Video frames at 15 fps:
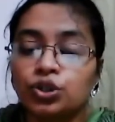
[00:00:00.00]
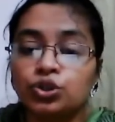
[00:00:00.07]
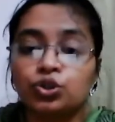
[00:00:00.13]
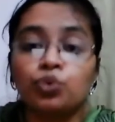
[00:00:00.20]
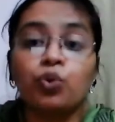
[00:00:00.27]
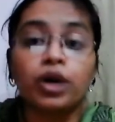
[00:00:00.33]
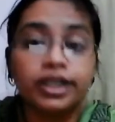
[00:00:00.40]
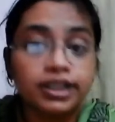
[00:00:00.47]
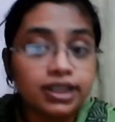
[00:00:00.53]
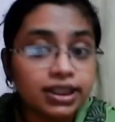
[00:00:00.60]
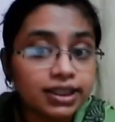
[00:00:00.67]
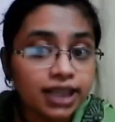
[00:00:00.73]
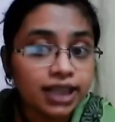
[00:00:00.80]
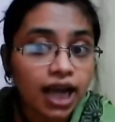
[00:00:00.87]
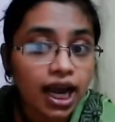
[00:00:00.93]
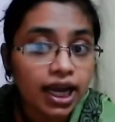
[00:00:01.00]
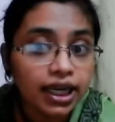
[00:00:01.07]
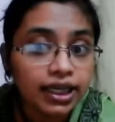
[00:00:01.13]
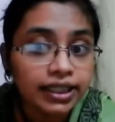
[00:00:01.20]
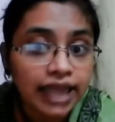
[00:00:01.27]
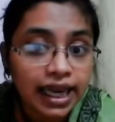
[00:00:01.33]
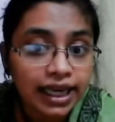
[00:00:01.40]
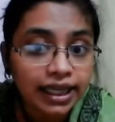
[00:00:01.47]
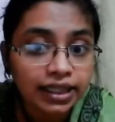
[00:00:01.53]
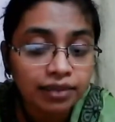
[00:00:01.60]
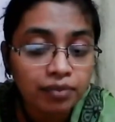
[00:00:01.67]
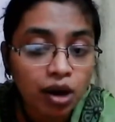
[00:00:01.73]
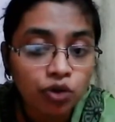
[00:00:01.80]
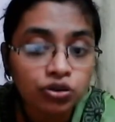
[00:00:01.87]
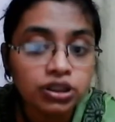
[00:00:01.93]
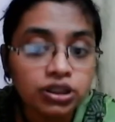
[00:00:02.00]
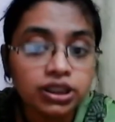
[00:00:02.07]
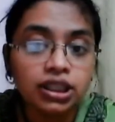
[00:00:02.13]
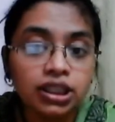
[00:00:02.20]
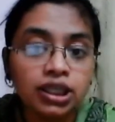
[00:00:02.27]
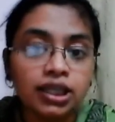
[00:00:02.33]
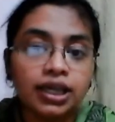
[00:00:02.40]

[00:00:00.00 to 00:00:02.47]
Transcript: So what is the sky telling the mountain?